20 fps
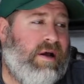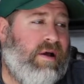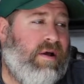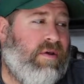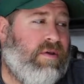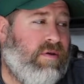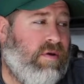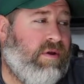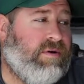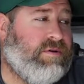
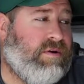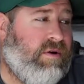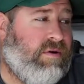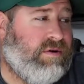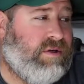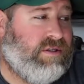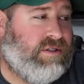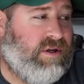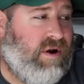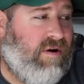You'll also
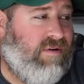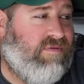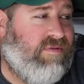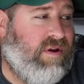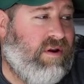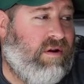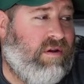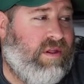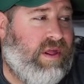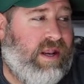notice a soft
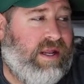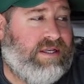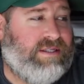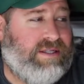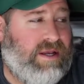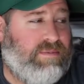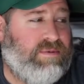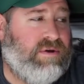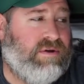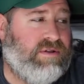feel and
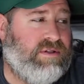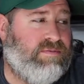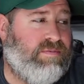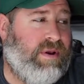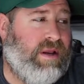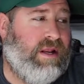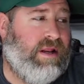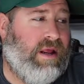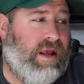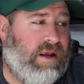exceptional
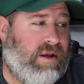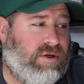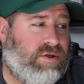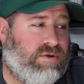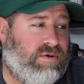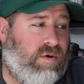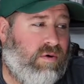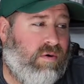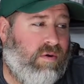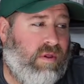spin and
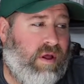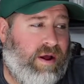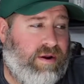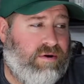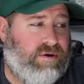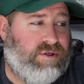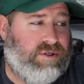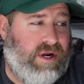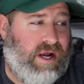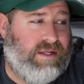control on
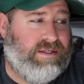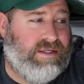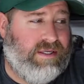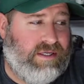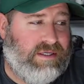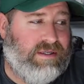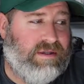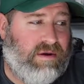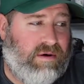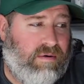your shots
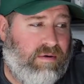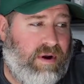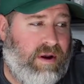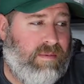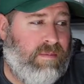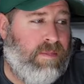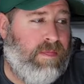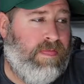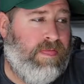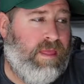into the
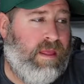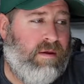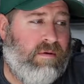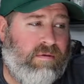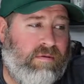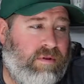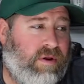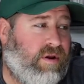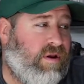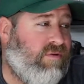green.
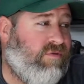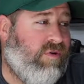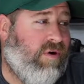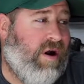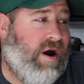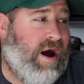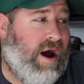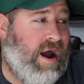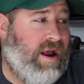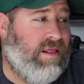Looking for
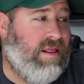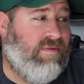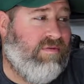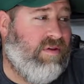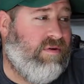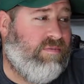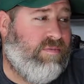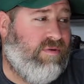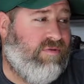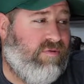a high
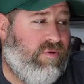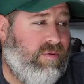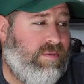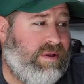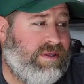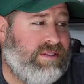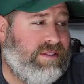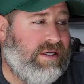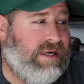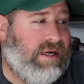level of
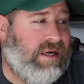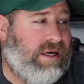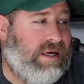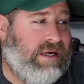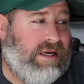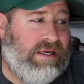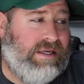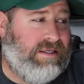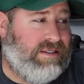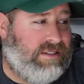performance?
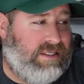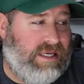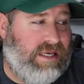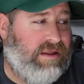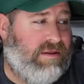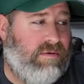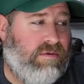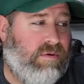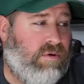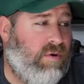Tee
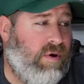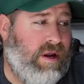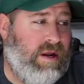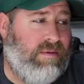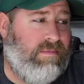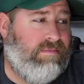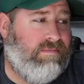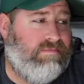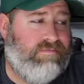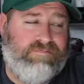through
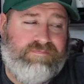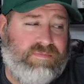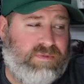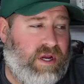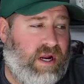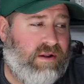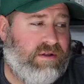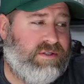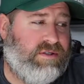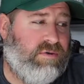green?
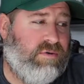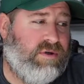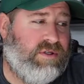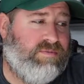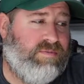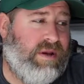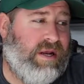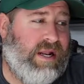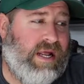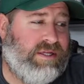Titleist Tour
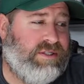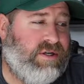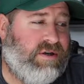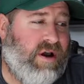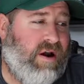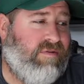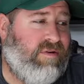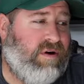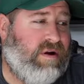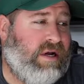Speed has you
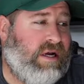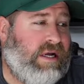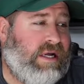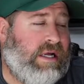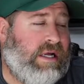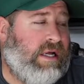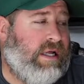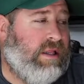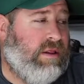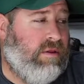covered.
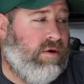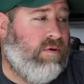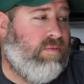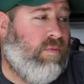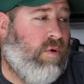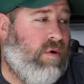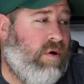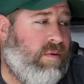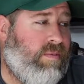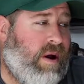Learn
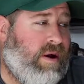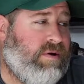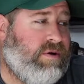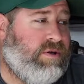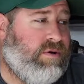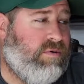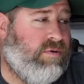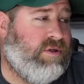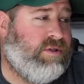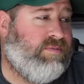more about
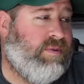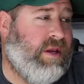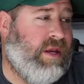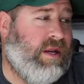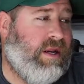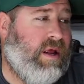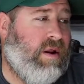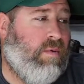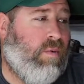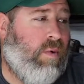Tour
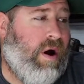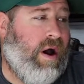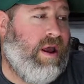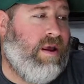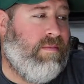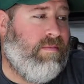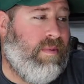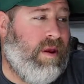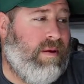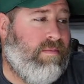Speed and why
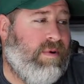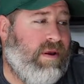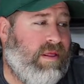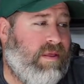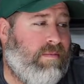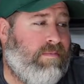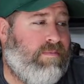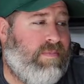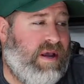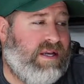it may be
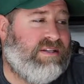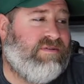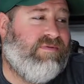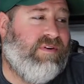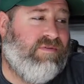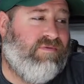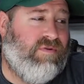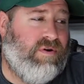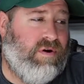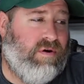the best
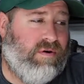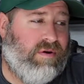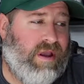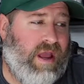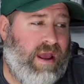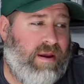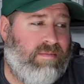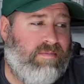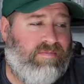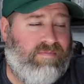fit for your
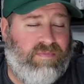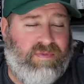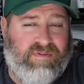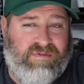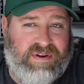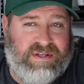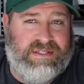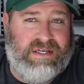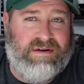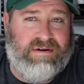game.
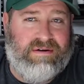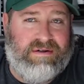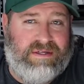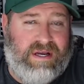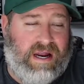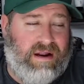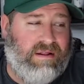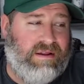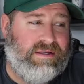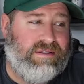Visit
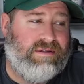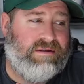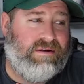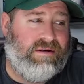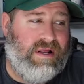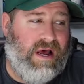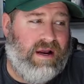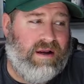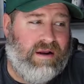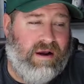
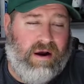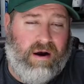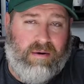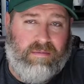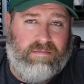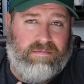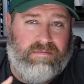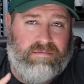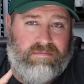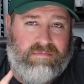
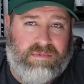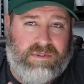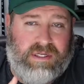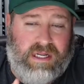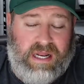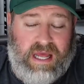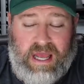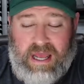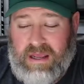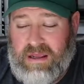Titleist.com
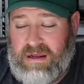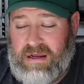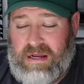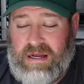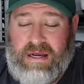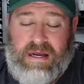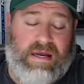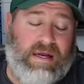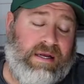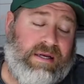today.
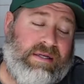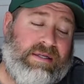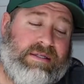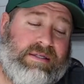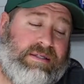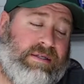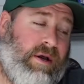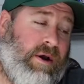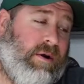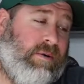
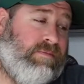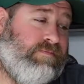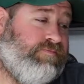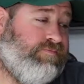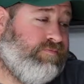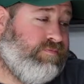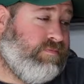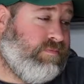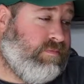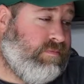So,
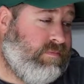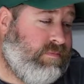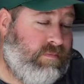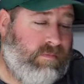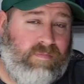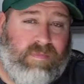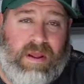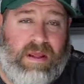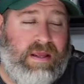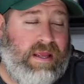
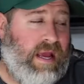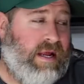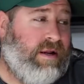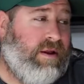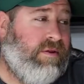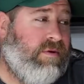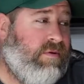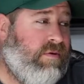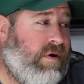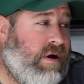yeah,
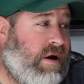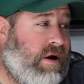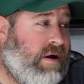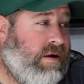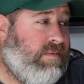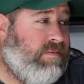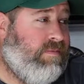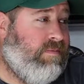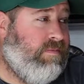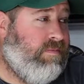
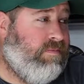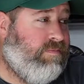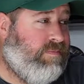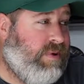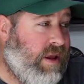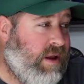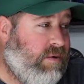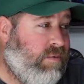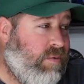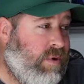another
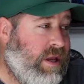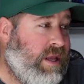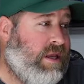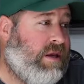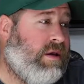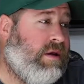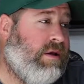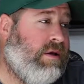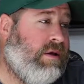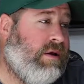big
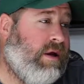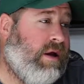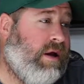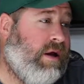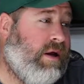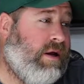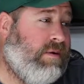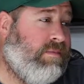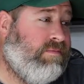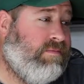week. We
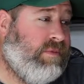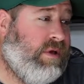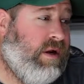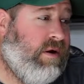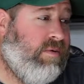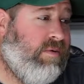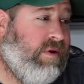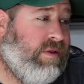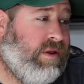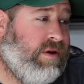
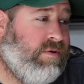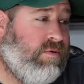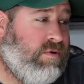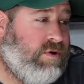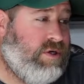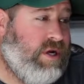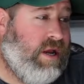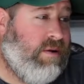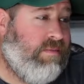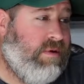got the Tour
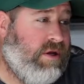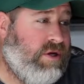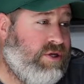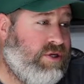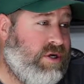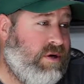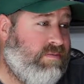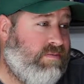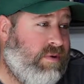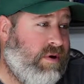
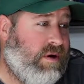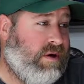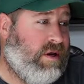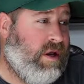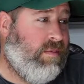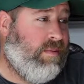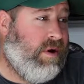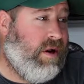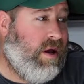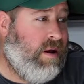Championship
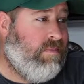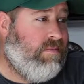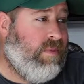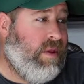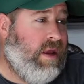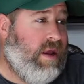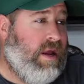coming up.